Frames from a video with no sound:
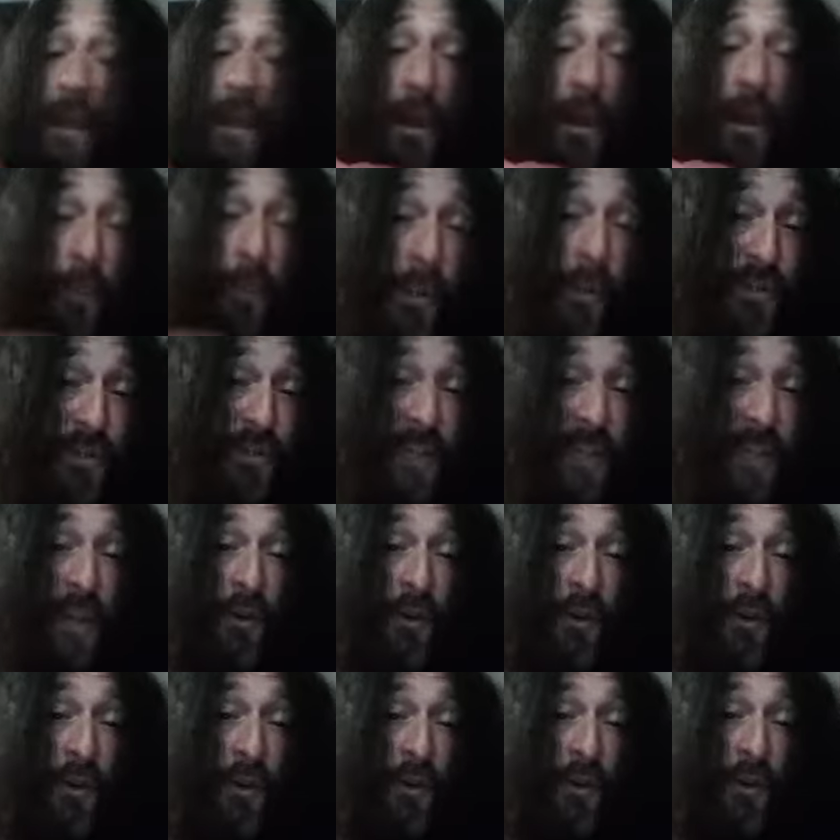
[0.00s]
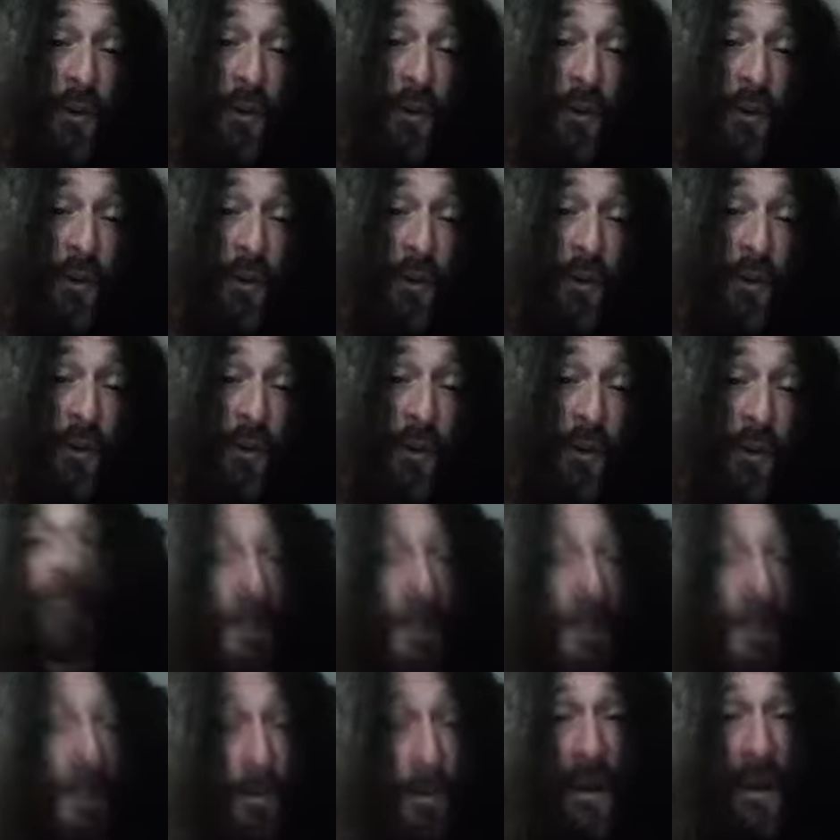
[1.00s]
We were standing on top of a
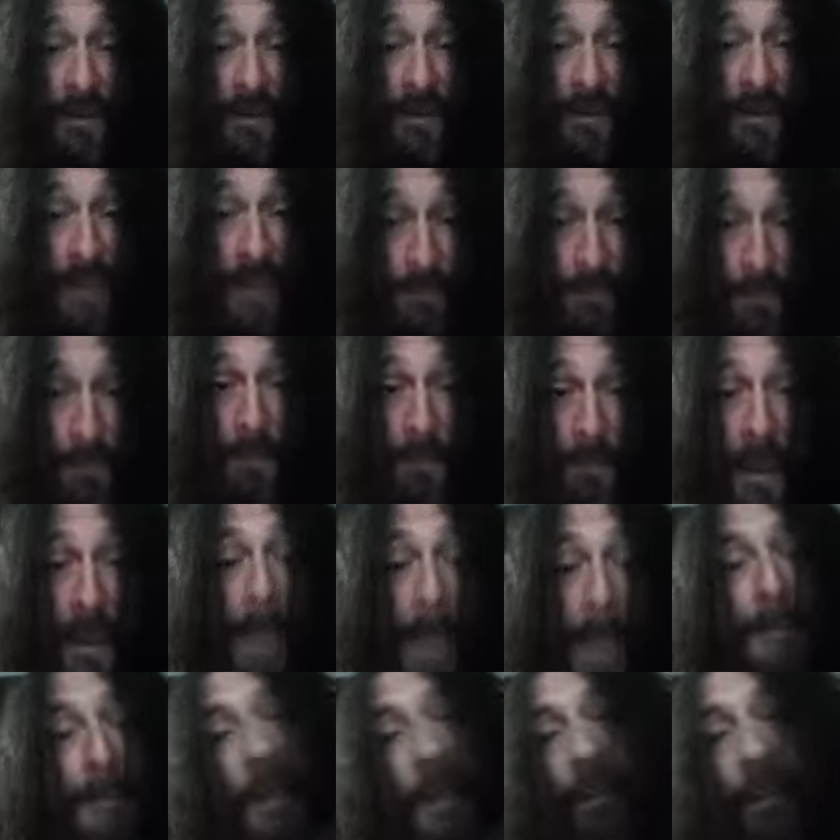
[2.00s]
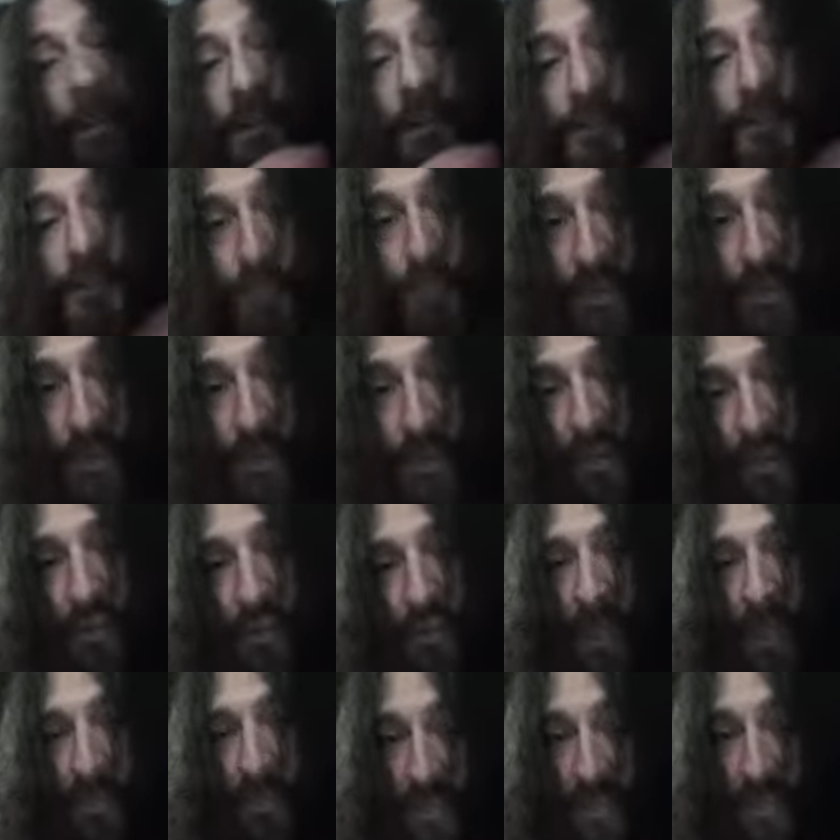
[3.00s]
ping pong table, right? And we just put the
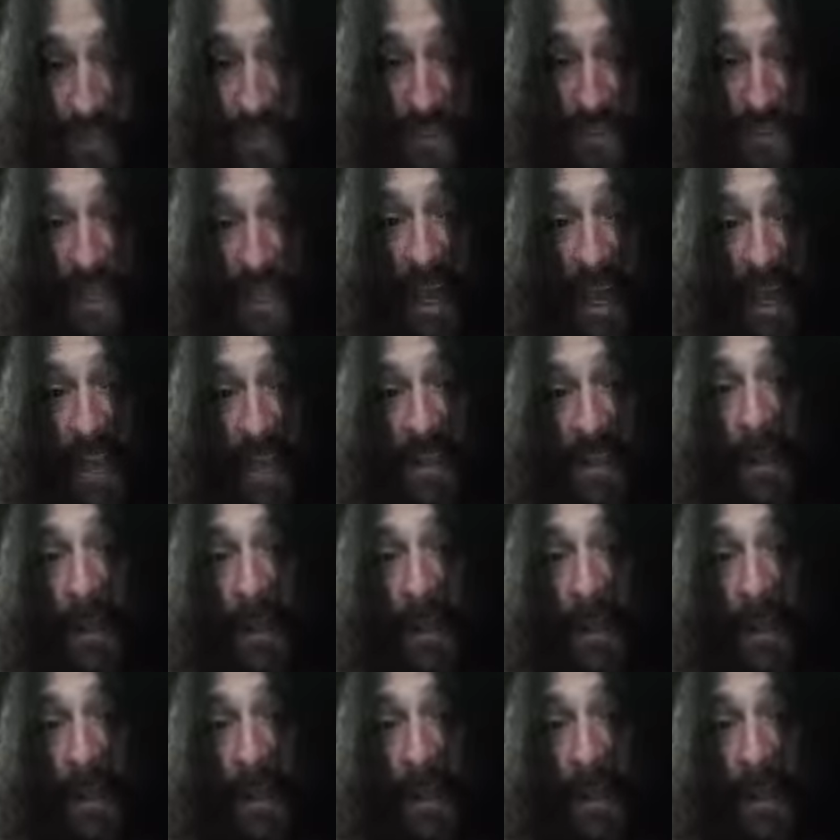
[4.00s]
drums to the side.